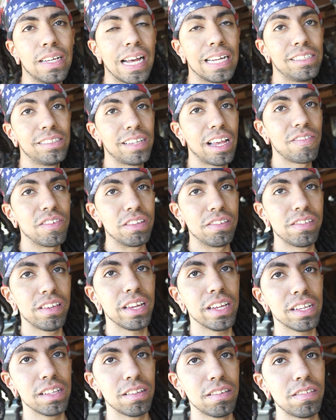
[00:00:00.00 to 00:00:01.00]
I just have it
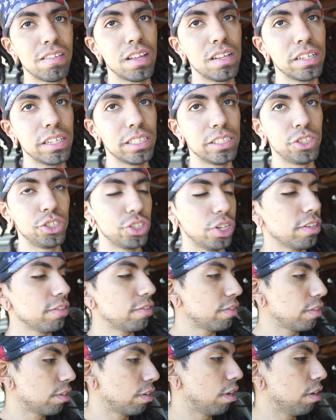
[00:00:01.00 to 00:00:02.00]
sitting in the Celica
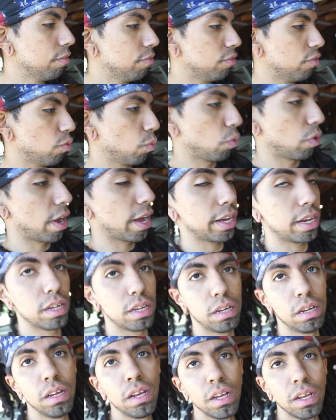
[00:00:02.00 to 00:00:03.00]
just enough to where I
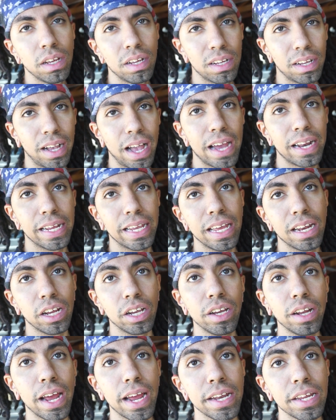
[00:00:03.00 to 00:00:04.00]
can kind of get a
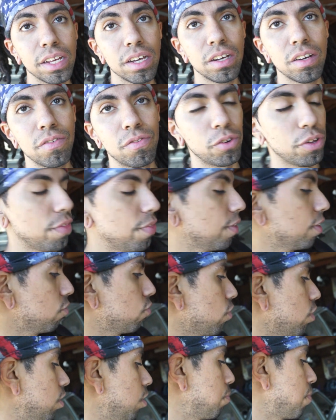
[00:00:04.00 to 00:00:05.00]
good idea of where things
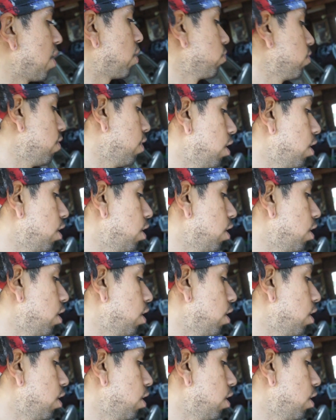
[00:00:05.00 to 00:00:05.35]
are gonna mount